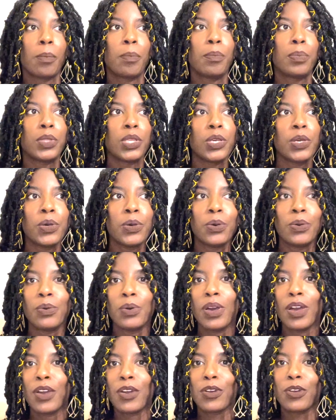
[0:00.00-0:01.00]
blue,
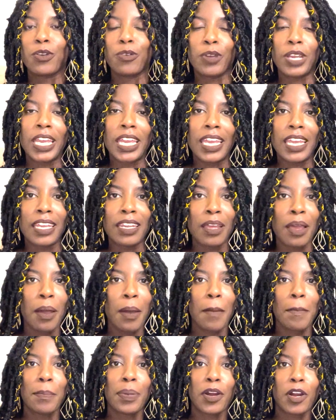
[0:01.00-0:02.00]
green,
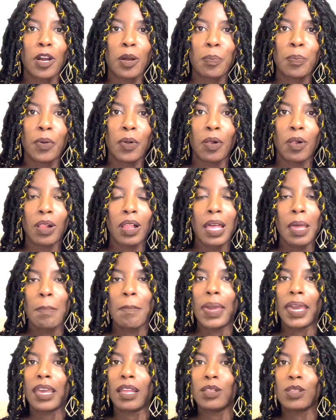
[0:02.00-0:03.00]
purple,
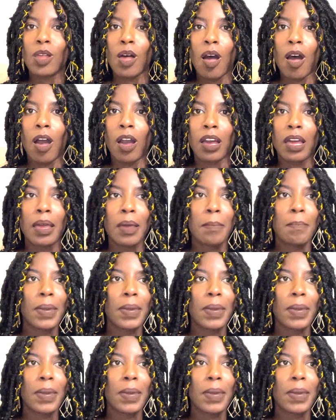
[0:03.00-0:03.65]
make it long,